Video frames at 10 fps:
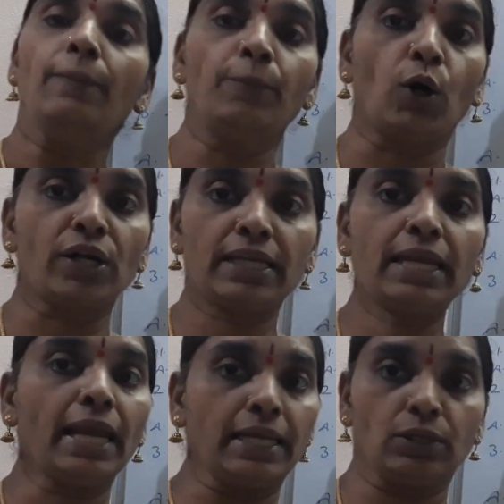body
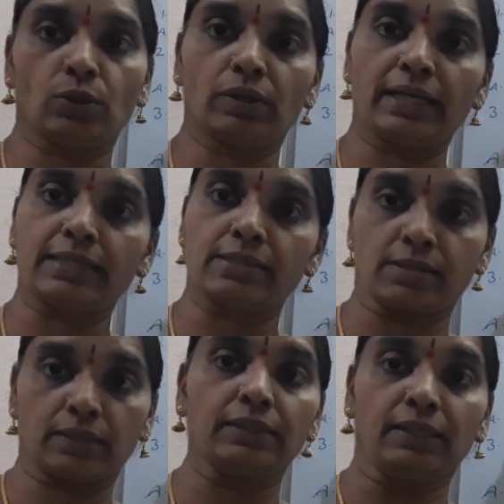hair on its
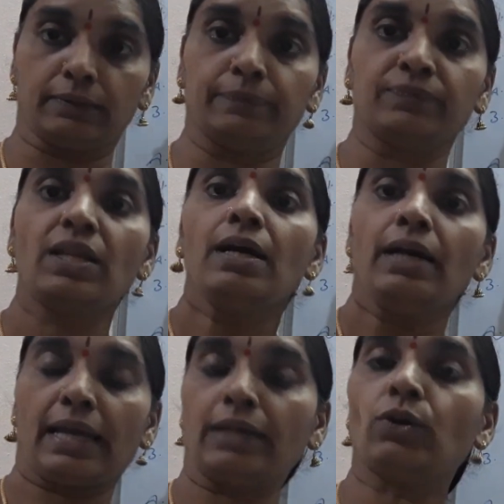
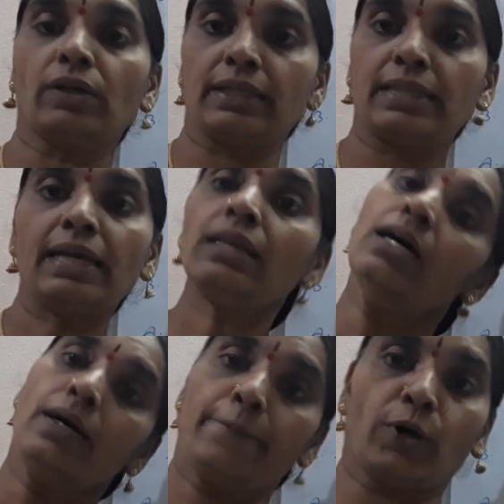hair on their
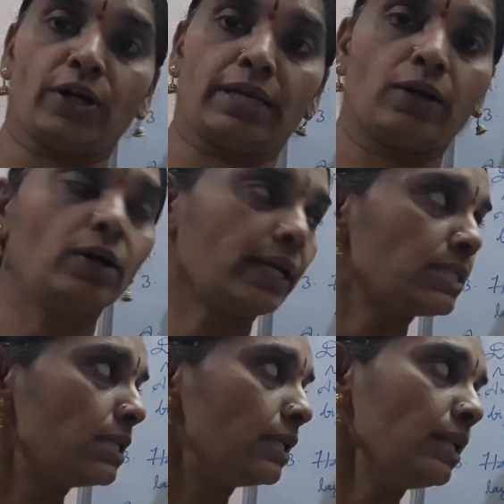body. Okay,
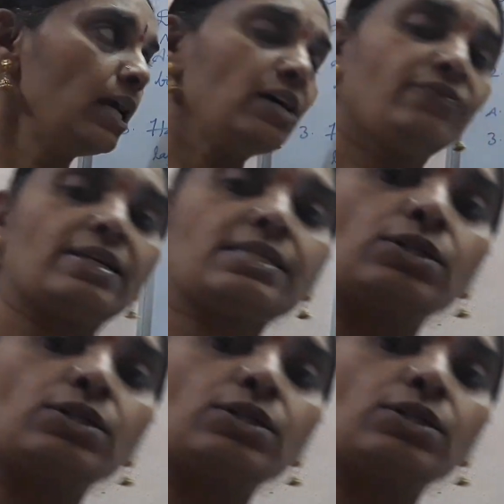children? First